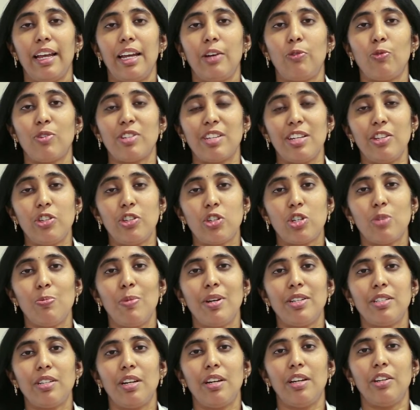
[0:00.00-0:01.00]
It was
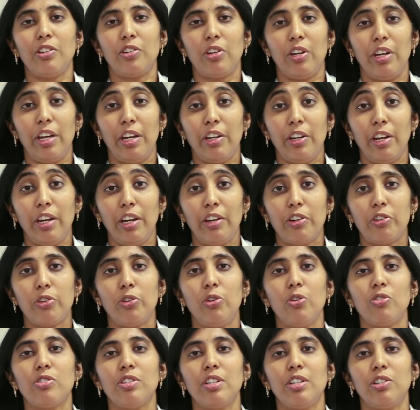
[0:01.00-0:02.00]
instrumental in
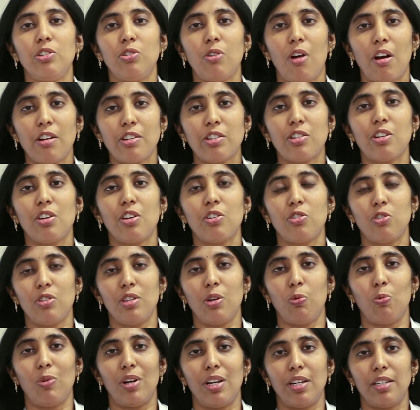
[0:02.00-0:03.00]
introducing DOTS to
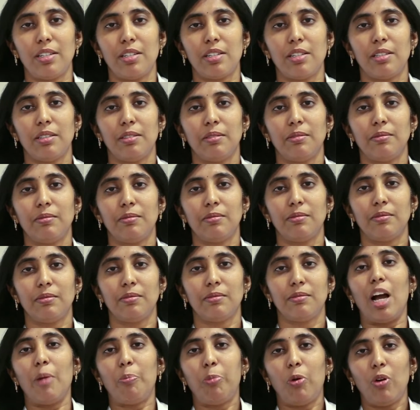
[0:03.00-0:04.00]
the world.
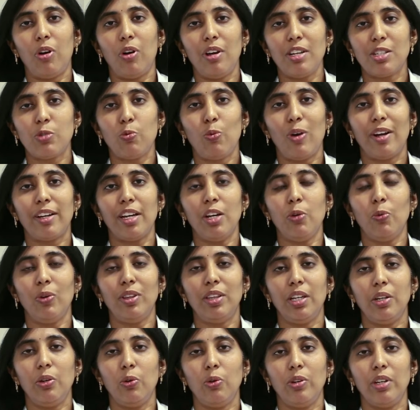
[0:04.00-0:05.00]
Apollo is working
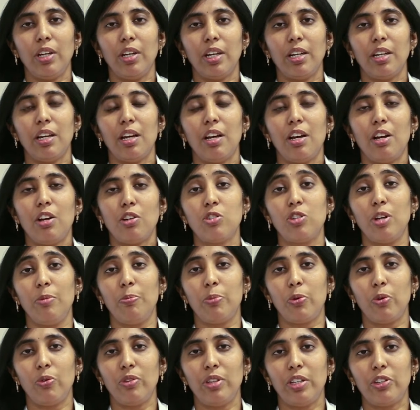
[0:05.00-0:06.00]
with the union to
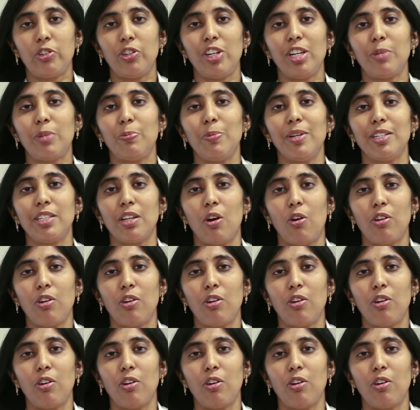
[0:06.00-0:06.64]
improve the treatment